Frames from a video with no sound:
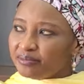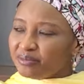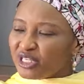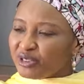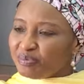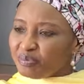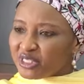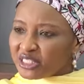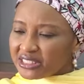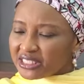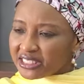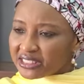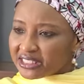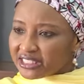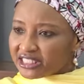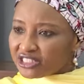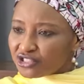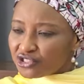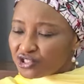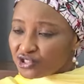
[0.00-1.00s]

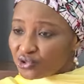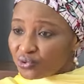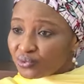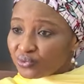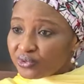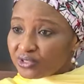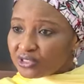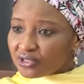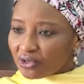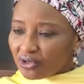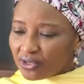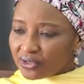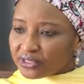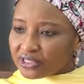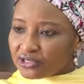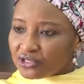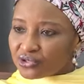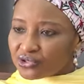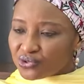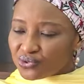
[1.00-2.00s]
immediately tuned
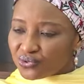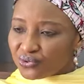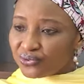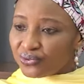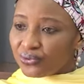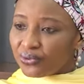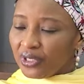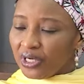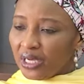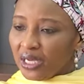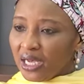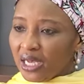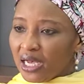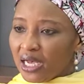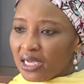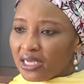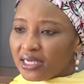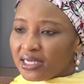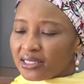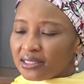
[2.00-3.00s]
on to
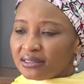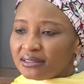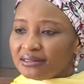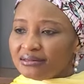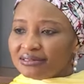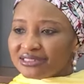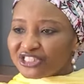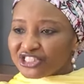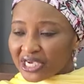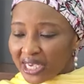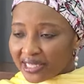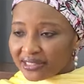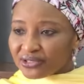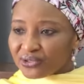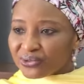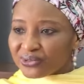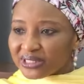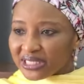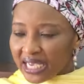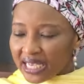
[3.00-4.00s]

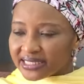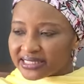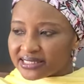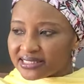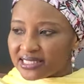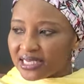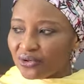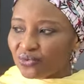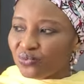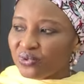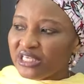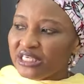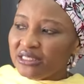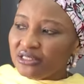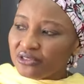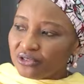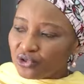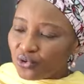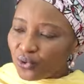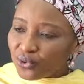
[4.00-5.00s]
childhood cancer. We
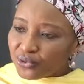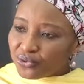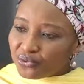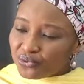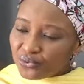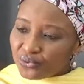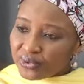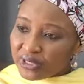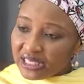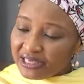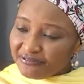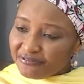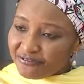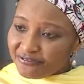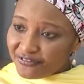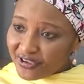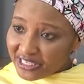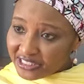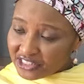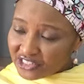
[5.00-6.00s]
go through the
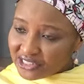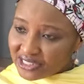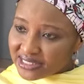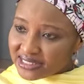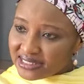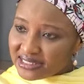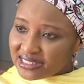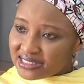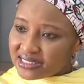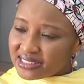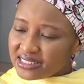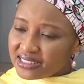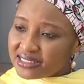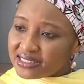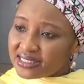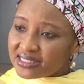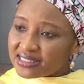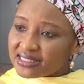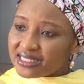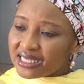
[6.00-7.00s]
infectious
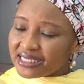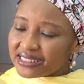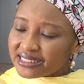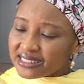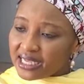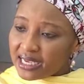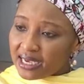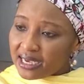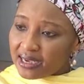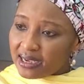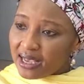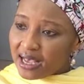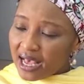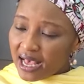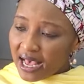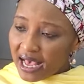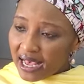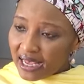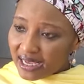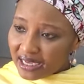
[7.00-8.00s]
diseases that are
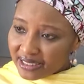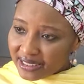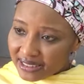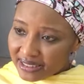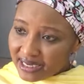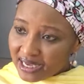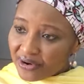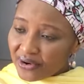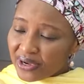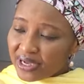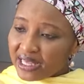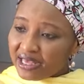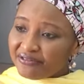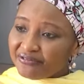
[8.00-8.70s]
in our